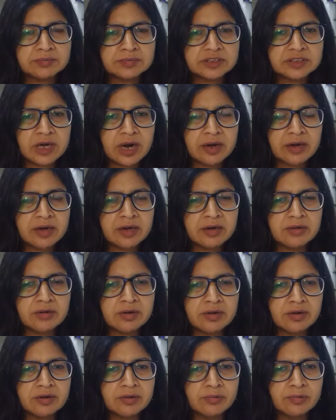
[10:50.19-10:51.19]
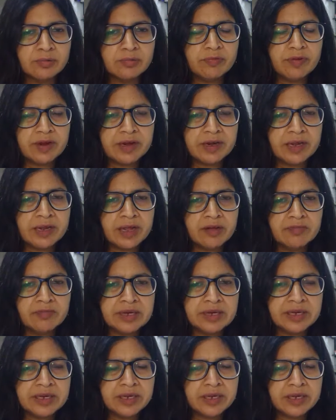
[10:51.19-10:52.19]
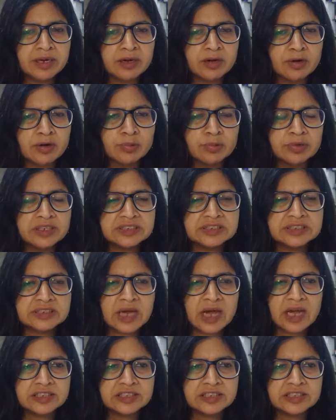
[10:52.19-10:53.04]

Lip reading: started to very heavily include this